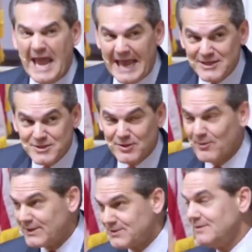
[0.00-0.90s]
Can I
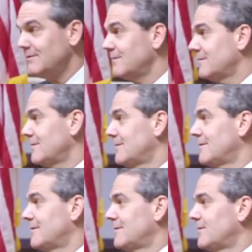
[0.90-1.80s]
ask a question?
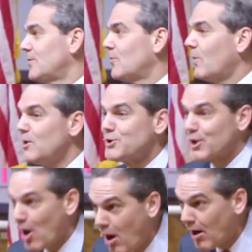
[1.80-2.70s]

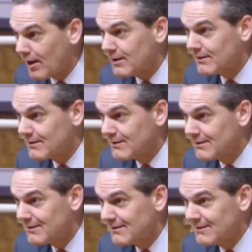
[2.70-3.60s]
Where's your car?
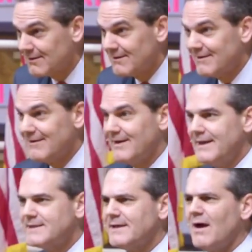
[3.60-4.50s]

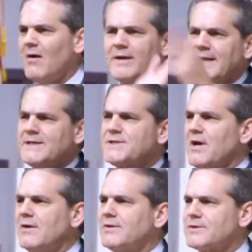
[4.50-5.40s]
And he said, Oh, it
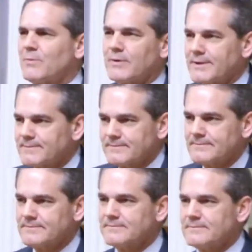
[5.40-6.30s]
didn't start this morning.